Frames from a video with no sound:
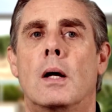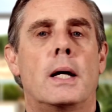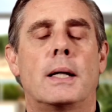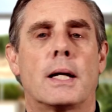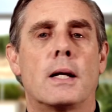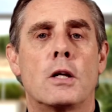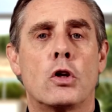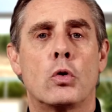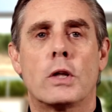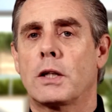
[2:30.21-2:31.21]
He said he
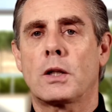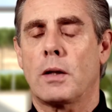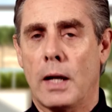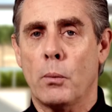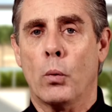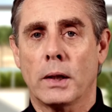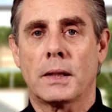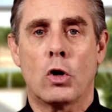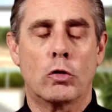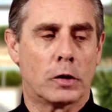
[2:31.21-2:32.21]
knew it was
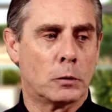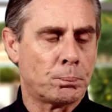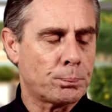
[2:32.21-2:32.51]
over.